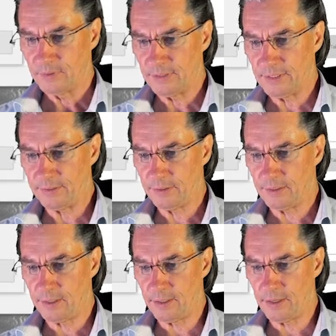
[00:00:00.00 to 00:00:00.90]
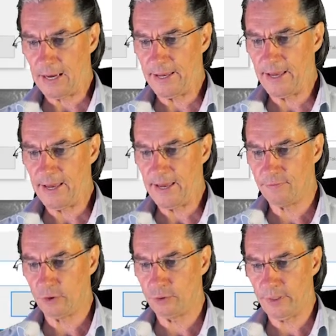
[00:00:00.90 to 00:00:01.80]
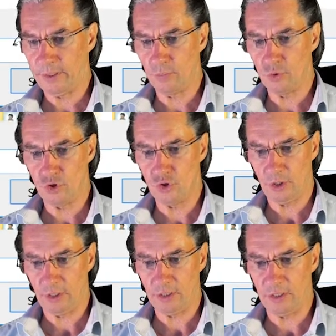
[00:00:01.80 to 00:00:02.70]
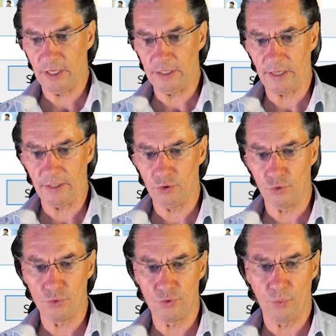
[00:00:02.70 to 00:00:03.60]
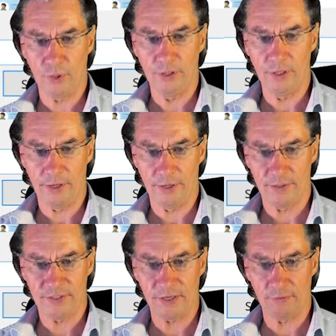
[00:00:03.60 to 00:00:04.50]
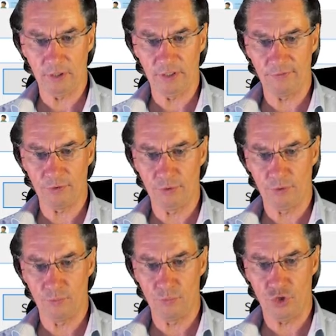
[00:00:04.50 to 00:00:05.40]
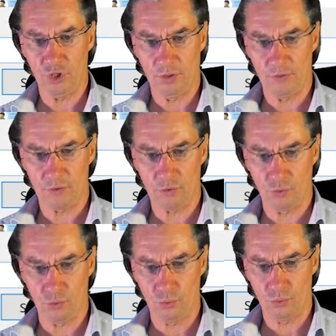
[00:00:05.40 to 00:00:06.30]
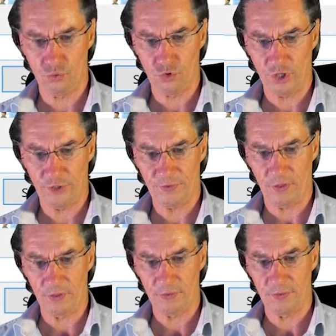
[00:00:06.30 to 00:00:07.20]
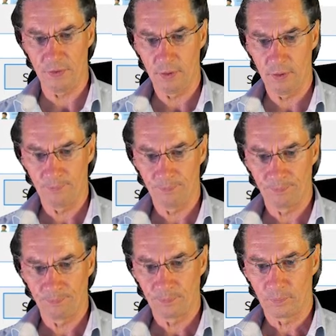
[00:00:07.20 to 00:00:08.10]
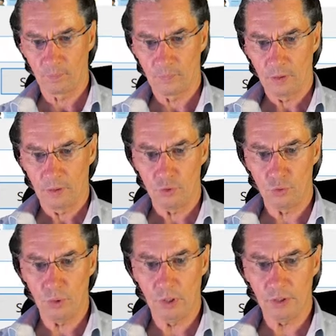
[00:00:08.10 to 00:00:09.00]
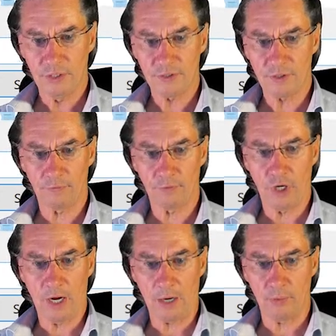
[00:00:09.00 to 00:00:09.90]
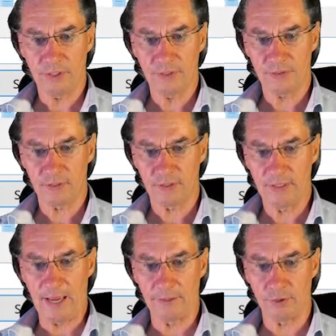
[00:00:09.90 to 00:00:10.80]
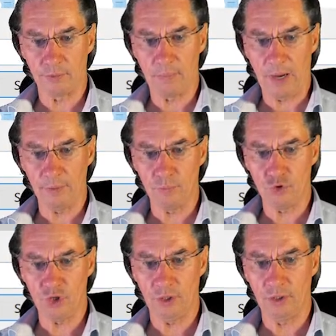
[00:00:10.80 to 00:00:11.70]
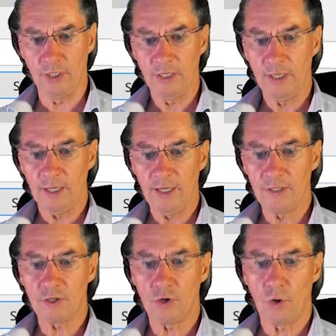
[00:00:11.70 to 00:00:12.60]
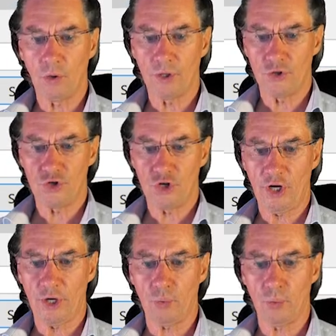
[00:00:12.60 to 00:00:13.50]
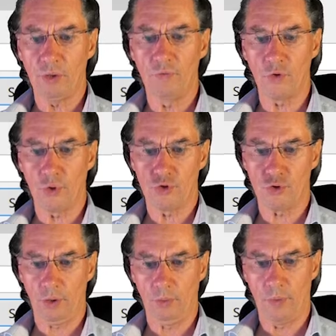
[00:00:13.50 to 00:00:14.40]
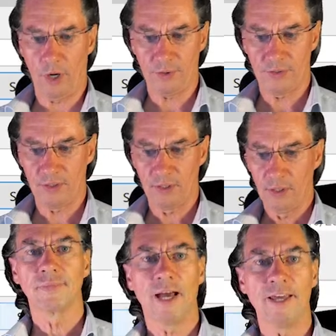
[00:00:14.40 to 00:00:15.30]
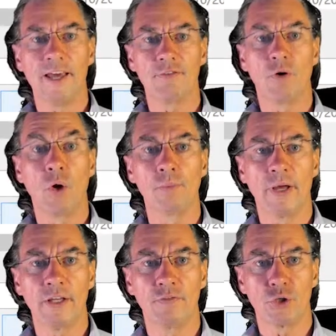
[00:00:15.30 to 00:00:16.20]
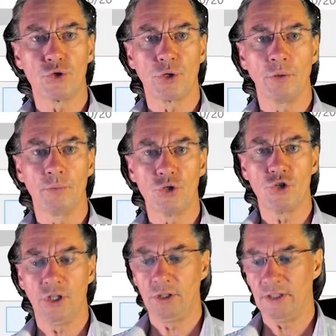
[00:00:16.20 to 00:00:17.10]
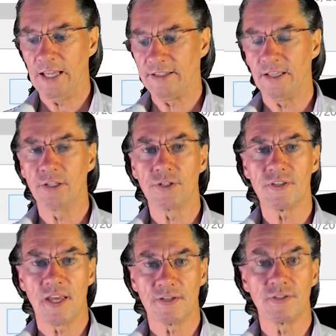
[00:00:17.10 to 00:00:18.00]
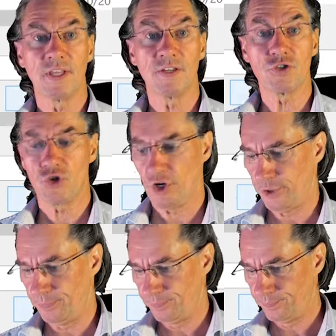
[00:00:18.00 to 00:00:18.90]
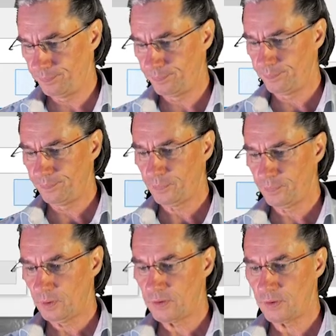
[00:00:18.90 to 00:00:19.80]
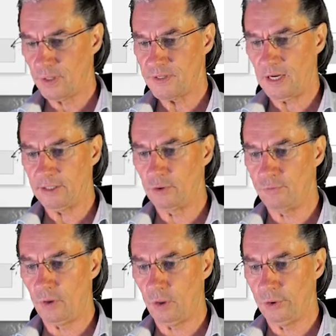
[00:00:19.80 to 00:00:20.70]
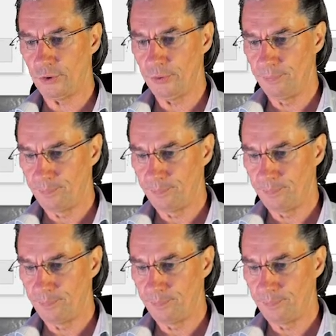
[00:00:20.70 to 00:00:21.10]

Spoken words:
that I have on my machine and that I use with several different machines to share things. You will discover how it's done on my machine. It's called Share with VirtualBox. I have all my virtual machine that can access this share. So I select the folder